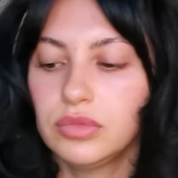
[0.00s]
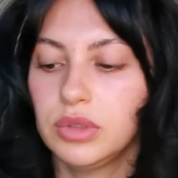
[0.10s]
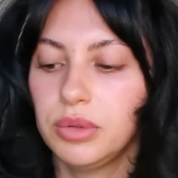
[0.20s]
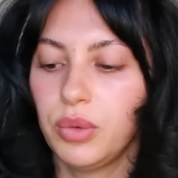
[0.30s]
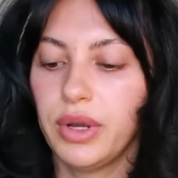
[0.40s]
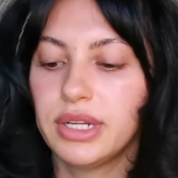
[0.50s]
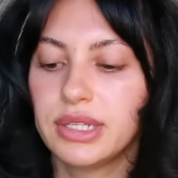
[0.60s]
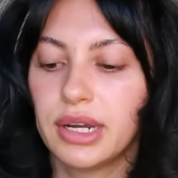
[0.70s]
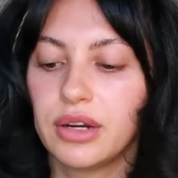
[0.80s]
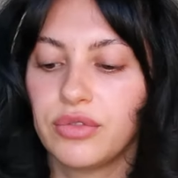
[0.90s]
I'm gonna wait a
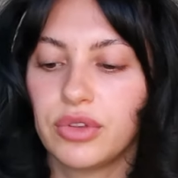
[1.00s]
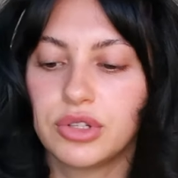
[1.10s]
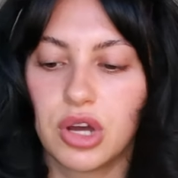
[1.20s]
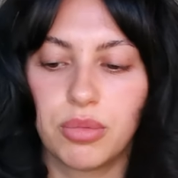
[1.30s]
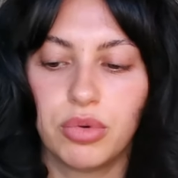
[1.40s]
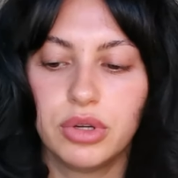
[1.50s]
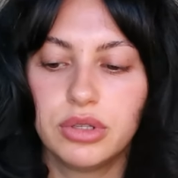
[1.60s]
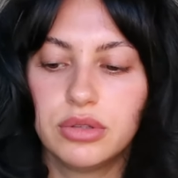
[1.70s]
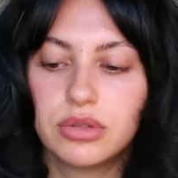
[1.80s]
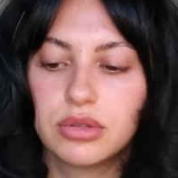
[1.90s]
second for the top
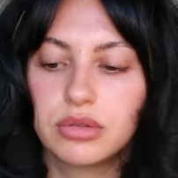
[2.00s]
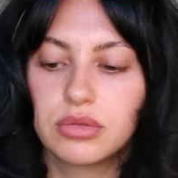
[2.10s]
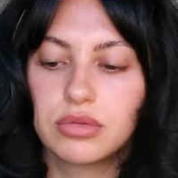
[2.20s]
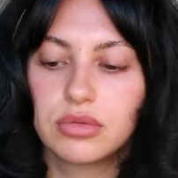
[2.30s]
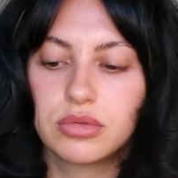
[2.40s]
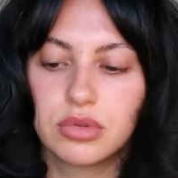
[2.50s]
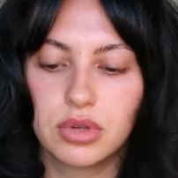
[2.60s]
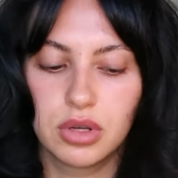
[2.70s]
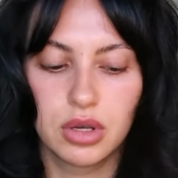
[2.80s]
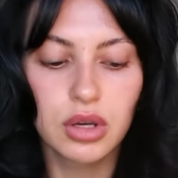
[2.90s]
ones,
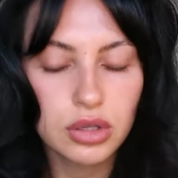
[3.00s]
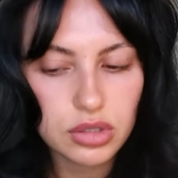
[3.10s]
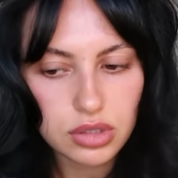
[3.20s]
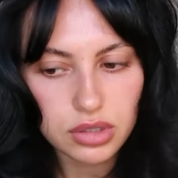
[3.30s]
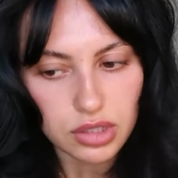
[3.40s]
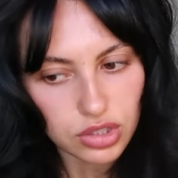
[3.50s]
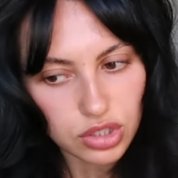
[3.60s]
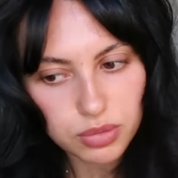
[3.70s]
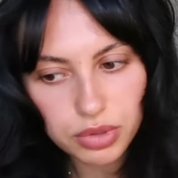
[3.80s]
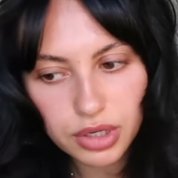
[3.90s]
just because I
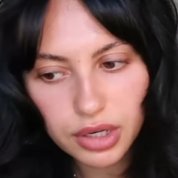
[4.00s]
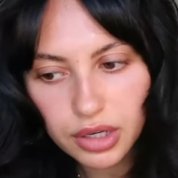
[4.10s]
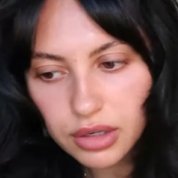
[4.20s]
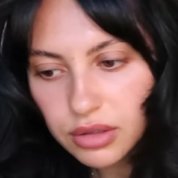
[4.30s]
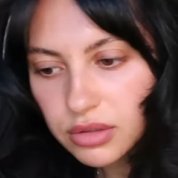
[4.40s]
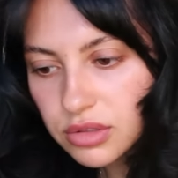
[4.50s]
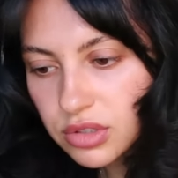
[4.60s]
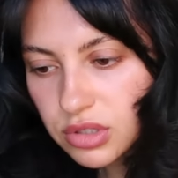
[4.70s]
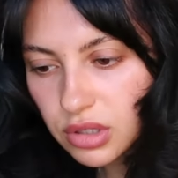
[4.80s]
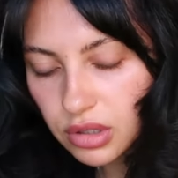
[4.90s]
just put it in. It's
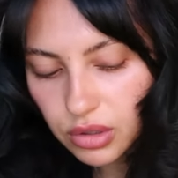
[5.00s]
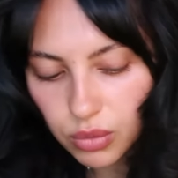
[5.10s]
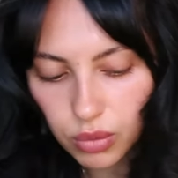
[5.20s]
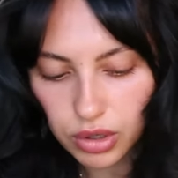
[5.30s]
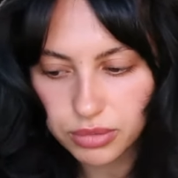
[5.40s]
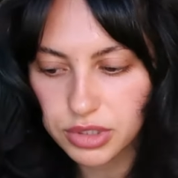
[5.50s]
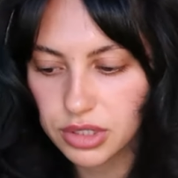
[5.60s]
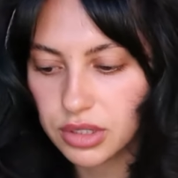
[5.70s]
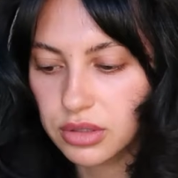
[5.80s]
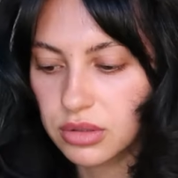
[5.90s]
just a little warm
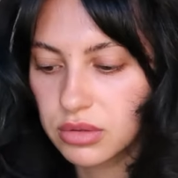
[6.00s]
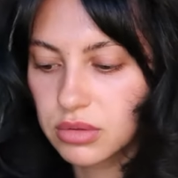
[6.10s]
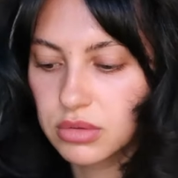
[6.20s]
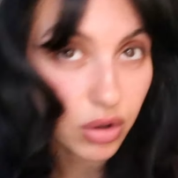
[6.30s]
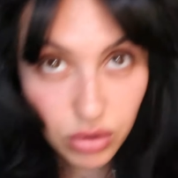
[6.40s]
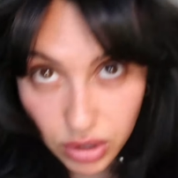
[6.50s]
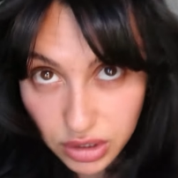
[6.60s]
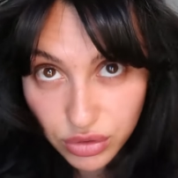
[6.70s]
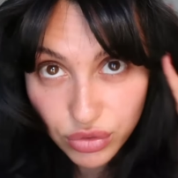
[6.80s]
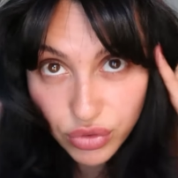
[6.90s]
still. Look
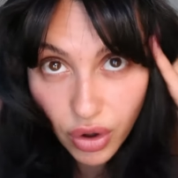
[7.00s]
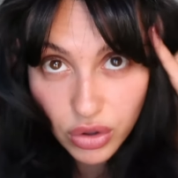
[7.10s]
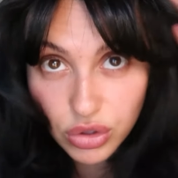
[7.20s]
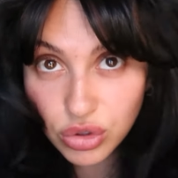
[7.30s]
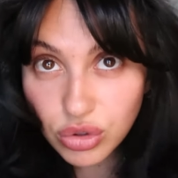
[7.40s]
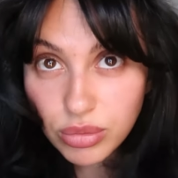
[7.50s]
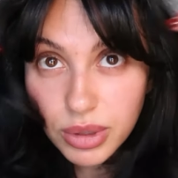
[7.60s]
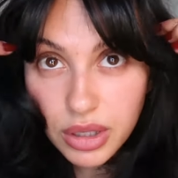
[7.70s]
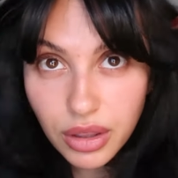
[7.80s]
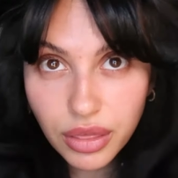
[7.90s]
at the
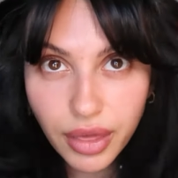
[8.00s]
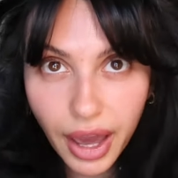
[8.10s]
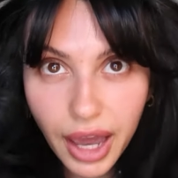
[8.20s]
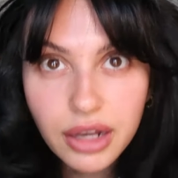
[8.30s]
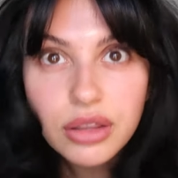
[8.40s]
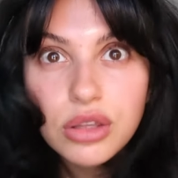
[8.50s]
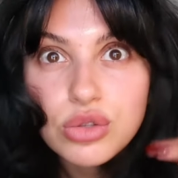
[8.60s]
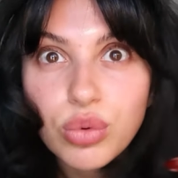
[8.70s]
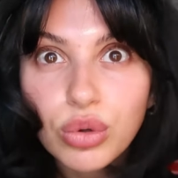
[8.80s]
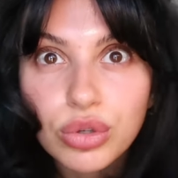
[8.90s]
volume that
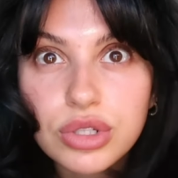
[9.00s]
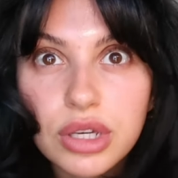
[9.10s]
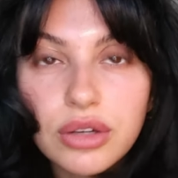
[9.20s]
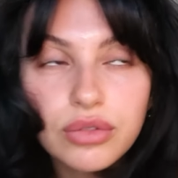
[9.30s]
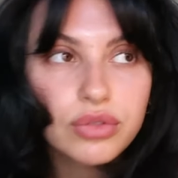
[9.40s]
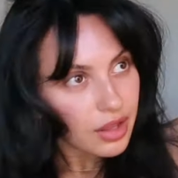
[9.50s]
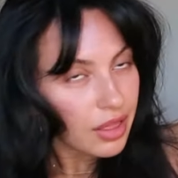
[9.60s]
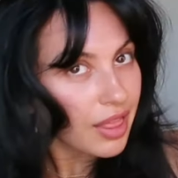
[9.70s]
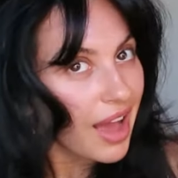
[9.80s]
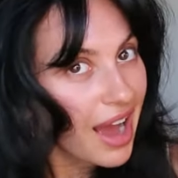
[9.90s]
these rollers give.
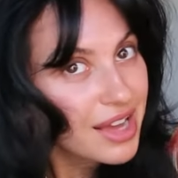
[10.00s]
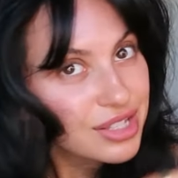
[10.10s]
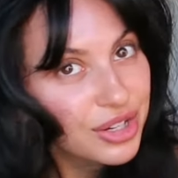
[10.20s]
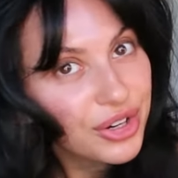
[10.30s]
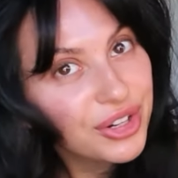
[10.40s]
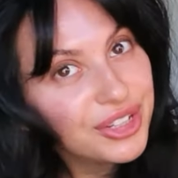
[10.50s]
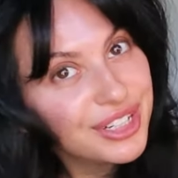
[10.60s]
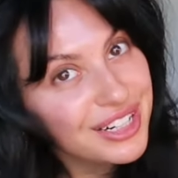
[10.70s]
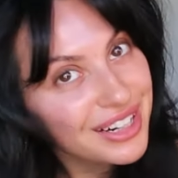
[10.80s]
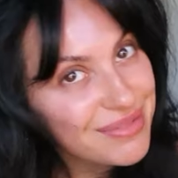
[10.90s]
Last
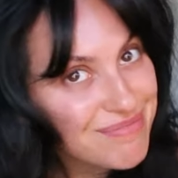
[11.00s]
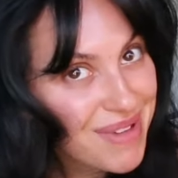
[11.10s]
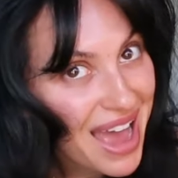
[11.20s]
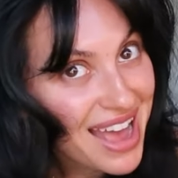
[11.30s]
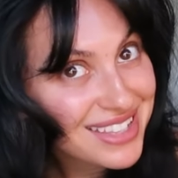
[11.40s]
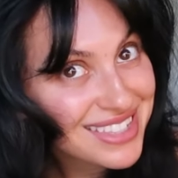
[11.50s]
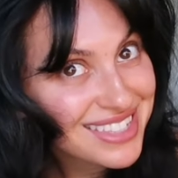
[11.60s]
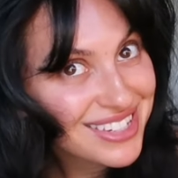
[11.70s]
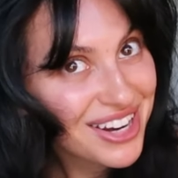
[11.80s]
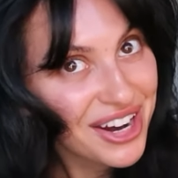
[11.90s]
curler,
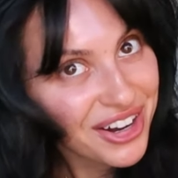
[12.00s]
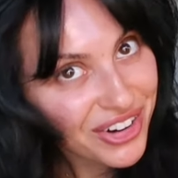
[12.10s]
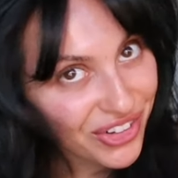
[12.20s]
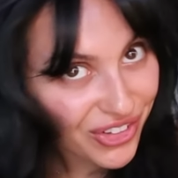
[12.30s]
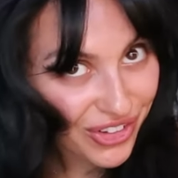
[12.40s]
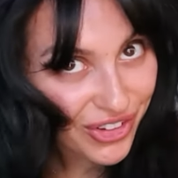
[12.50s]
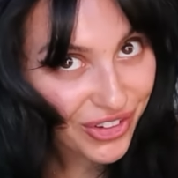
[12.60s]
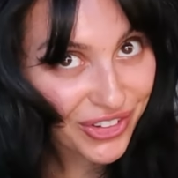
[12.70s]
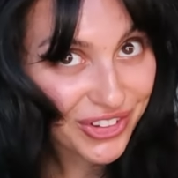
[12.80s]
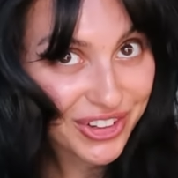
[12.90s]
best
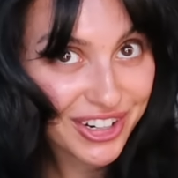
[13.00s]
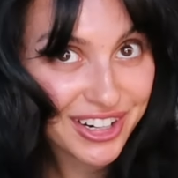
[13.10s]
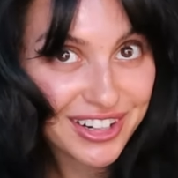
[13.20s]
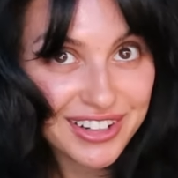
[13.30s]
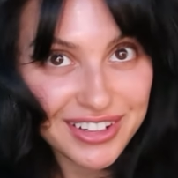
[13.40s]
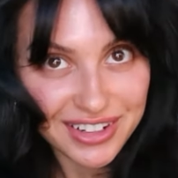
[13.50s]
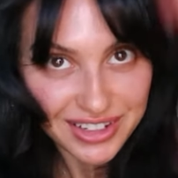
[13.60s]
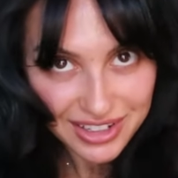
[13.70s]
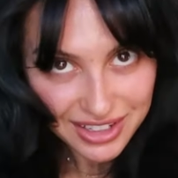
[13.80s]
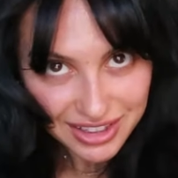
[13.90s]
curler.
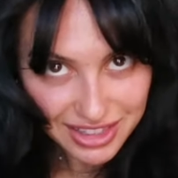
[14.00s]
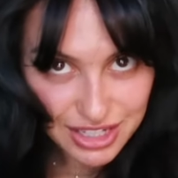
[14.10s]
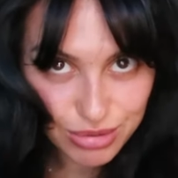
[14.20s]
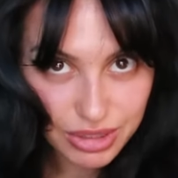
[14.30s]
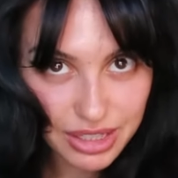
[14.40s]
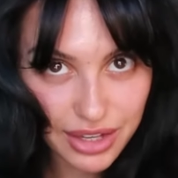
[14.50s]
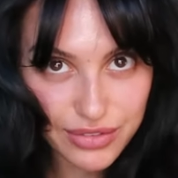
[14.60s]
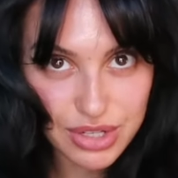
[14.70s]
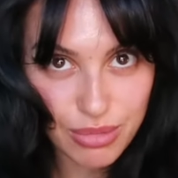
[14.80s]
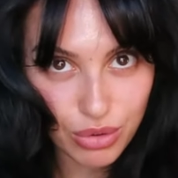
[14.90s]
This really
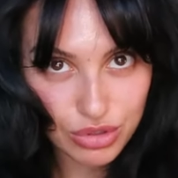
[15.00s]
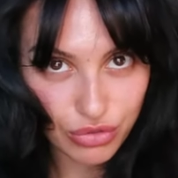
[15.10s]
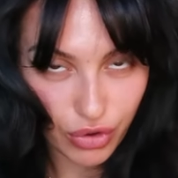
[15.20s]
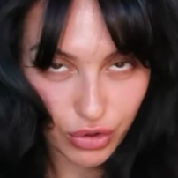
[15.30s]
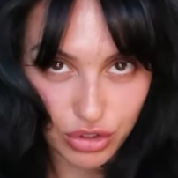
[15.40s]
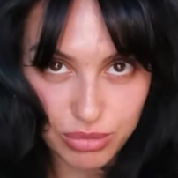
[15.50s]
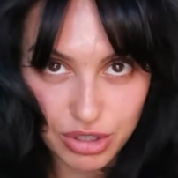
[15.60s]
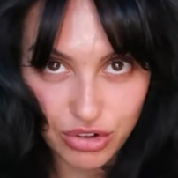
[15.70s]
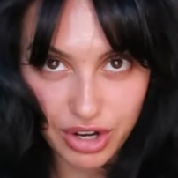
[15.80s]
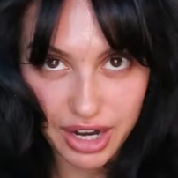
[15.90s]
gives the most volume
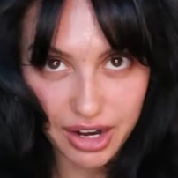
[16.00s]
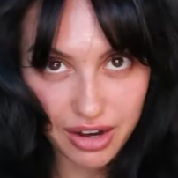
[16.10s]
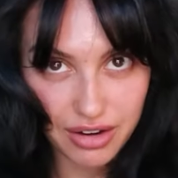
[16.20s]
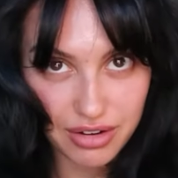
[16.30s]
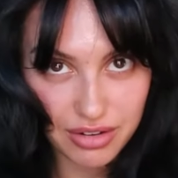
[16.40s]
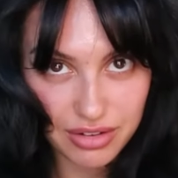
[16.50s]
in your hair.